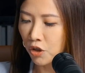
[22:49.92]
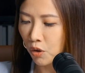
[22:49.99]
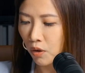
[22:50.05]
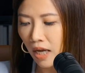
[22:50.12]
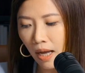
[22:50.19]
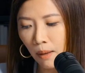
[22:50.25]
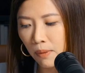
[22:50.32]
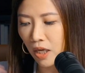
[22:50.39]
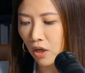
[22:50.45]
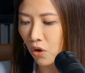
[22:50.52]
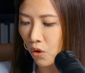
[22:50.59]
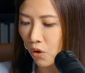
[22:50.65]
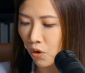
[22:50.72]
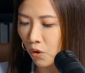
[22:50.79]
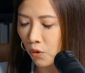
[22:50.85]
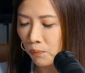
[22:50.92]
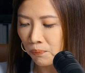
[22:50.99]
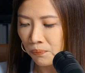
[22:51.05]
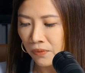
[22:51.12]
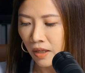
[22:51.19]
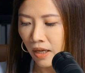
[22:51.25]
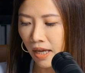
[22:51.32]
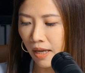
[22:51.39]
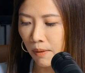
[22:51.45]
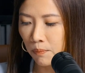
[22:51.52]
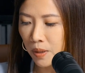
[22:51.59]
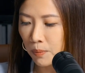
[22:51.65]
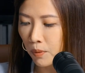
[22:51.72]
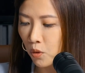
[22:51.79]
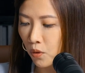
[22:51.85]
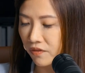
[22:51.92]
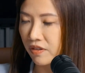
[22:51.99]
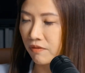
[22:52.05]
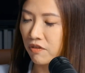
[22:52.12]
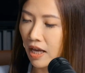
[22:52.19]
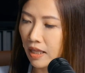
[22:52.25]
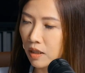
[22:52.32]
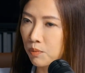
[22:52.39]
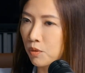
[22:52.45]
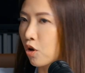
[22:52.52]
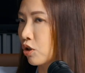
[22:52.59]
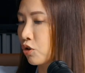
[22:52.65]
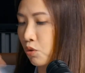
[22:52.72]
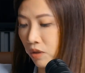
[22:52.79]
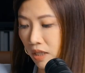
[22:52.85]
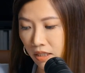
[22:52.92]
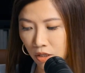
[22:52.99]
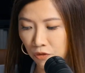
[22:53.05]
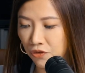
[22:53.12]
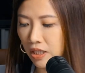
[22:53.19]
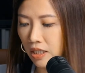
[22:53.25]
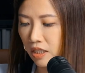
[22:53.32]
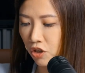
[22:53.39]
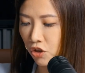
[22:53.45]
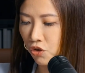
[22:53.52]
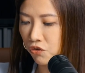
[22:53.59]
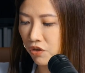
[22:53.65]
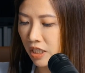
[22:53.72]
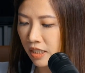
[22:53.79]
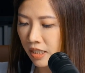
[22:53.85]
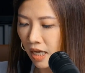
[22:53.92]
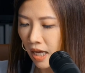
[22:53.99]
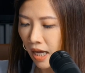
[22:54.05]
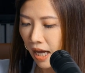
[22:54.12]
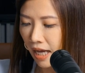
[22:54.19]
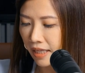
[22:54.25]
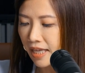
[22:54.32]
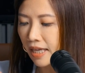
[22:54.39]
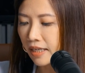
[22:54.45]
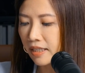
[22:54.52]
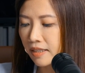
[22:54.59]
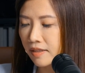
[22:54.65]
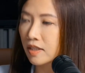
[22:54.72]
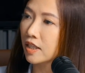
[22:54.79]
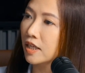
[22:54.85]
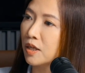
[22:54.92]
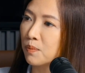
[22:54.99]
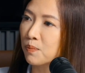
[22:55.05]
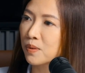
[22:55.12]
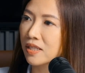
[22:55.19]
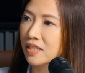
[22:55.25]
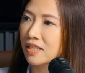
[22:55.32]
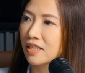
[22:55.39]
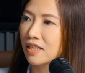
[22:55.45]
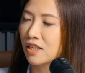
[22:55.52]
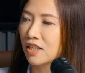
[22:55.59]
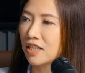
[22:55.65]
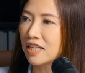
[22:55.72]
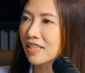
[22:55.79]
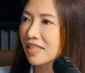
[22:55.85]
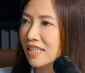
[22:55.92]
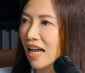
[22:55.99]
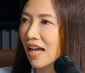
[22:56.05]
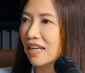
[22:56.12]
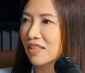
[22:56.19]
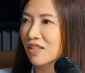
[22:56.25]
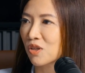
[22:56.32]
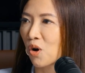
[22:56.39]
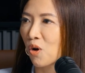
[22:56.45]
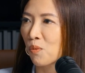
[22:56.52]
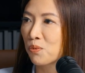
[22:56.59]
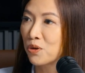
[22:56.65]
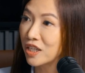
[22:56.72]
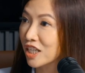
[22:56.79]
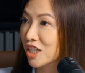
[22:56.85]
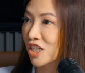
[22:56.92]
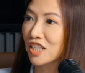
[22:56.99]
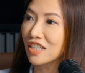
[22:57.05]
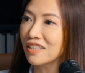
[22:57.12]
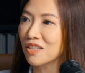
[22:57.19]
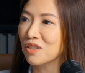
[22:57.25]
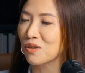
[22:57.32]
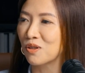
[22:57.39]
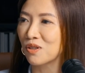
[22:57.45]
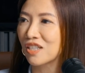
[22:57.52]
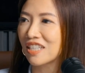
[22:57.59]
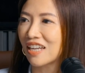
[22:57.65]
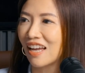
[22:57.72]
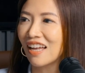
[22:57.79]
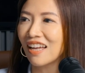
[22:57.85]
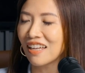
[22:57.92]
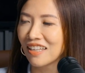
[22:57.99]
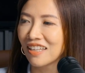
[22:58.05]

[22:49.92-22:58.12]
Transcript: come and go, and people who have gone to different industries. Are there any tips, insights, or predictions you could share?